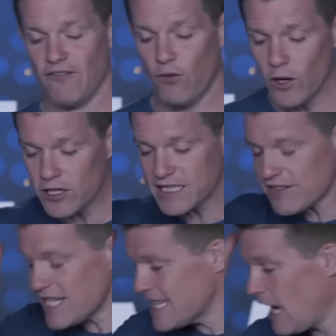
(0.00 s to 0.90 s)

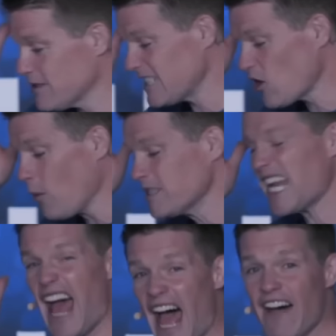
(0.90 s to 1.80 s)
417,000, that's almost
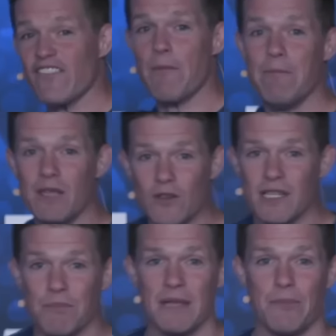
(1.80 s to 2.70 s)

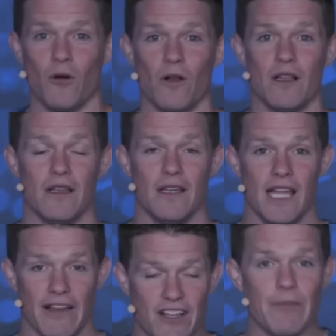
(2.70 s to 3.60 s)
500,000 people
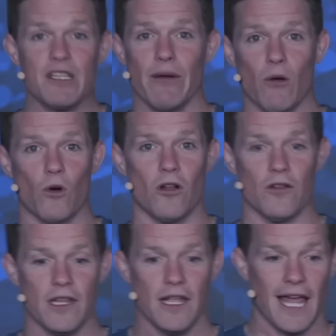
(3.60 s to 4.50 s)
have come into my
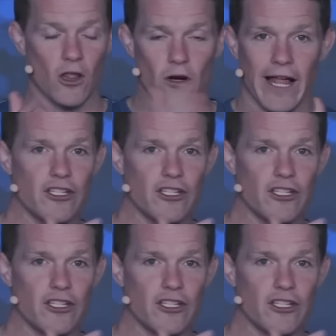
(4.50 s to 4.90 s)
world and learned how